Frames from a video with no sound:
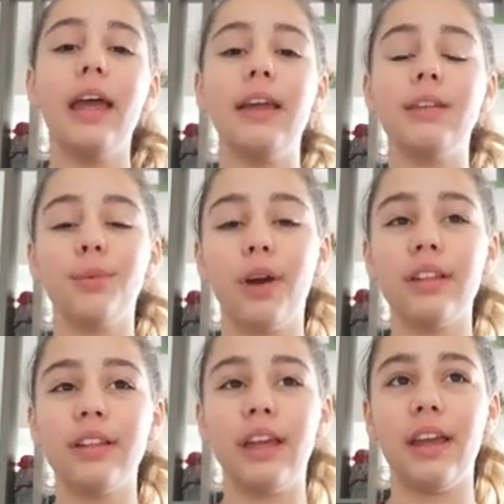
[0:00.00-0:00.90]
And
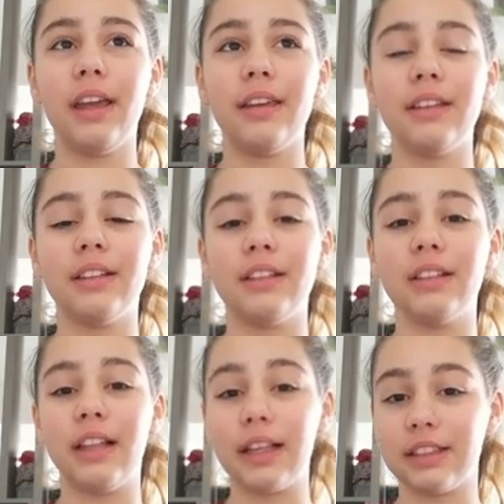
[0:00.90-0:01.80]
one day
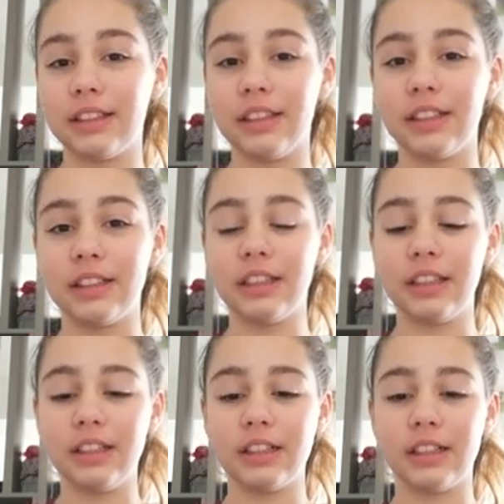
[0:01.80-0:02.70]
last year,
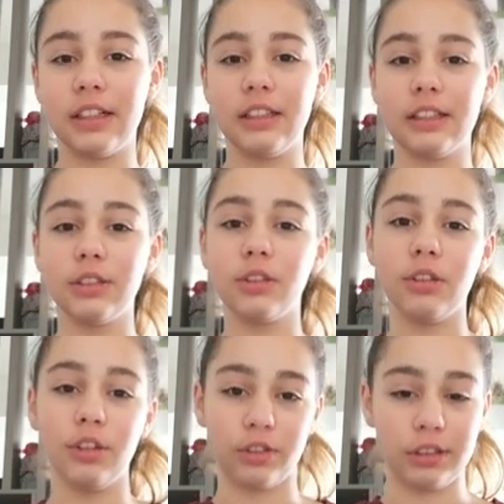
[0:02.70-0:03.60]
he heard the
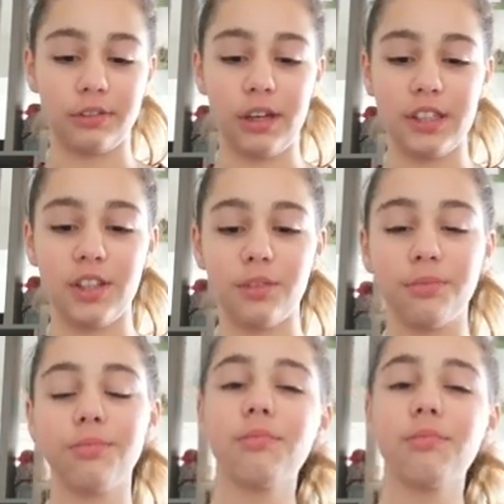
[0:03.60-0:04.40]
story on the radio.